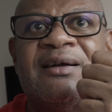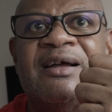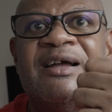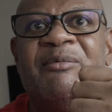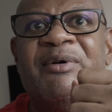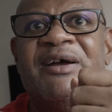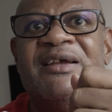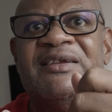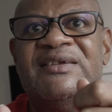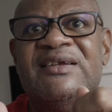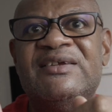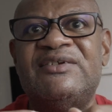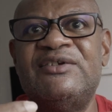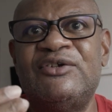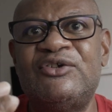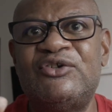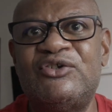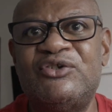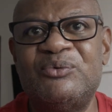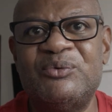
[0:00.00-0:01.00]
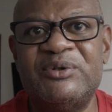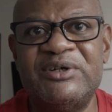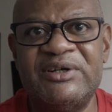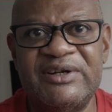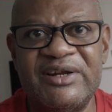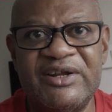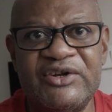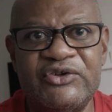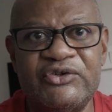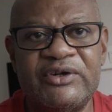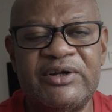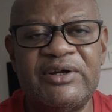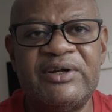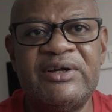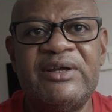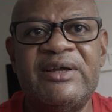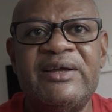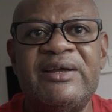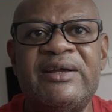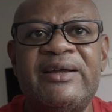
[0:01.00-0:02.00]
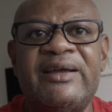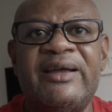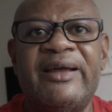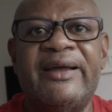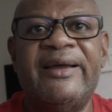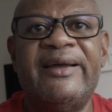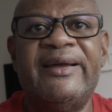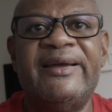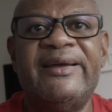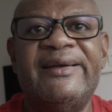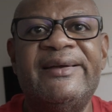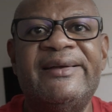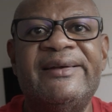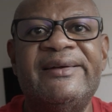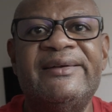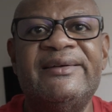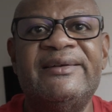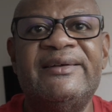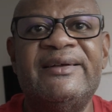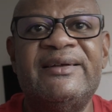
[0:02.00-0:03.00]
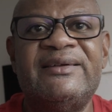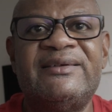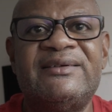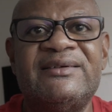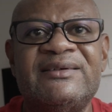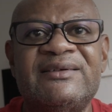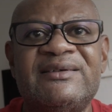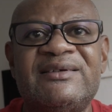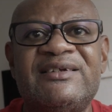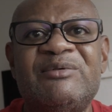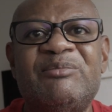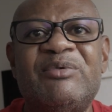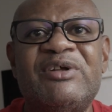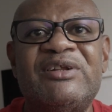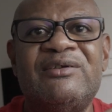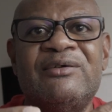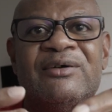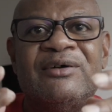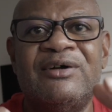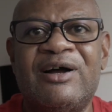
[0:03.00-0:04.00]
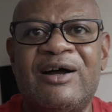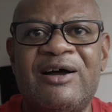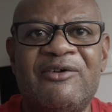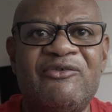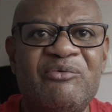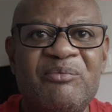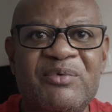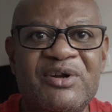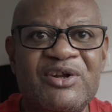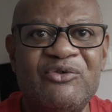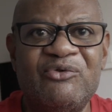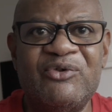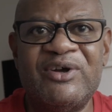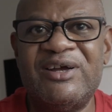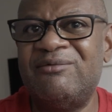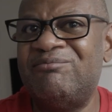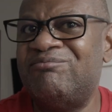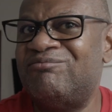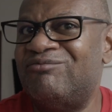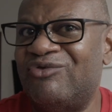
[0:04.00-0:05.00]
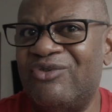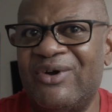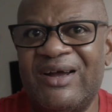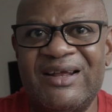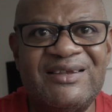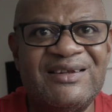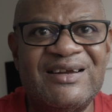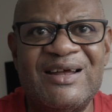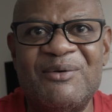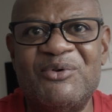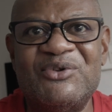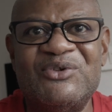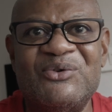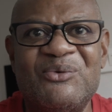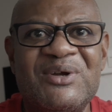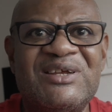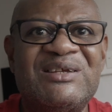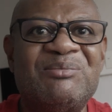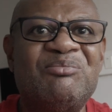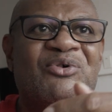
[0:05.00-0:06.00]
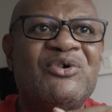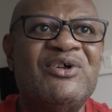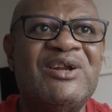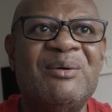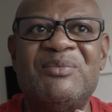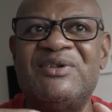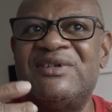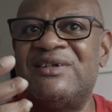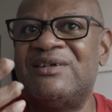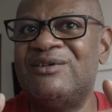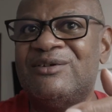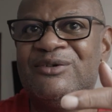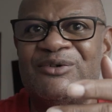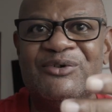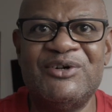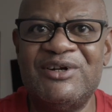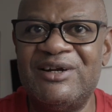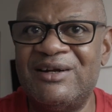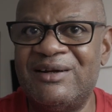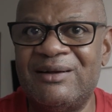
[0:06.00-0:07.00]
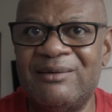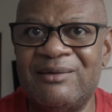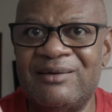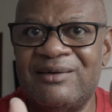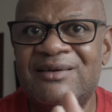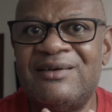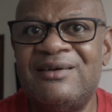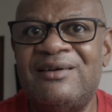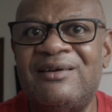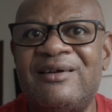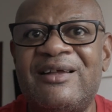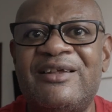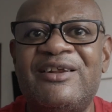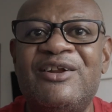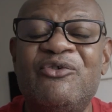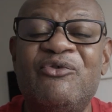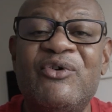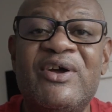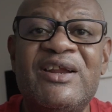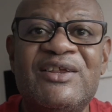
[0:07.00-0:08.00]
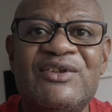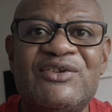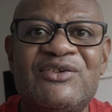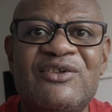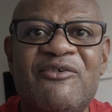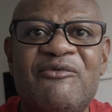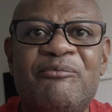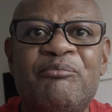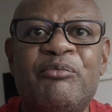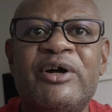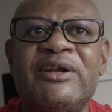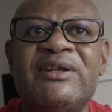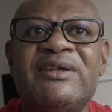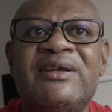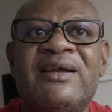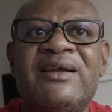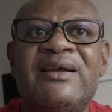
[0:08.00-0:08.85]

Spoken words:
on my Z6 II Ninja, and it's a little bit hard for me to grade. Granted, I wasn't an expert. I'm still learning a lot of the grading stuff, but